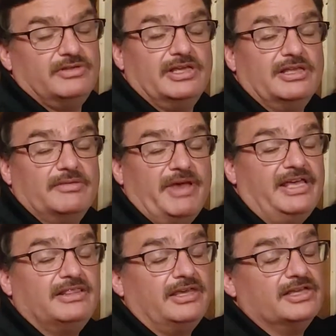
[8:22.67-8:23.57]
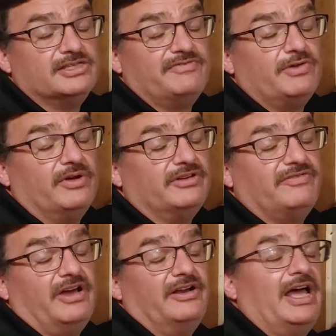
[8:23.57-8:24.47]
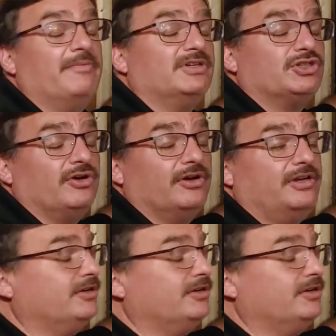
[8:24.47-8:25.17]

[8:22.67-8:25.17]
the main thing is if you wanted to find out how much current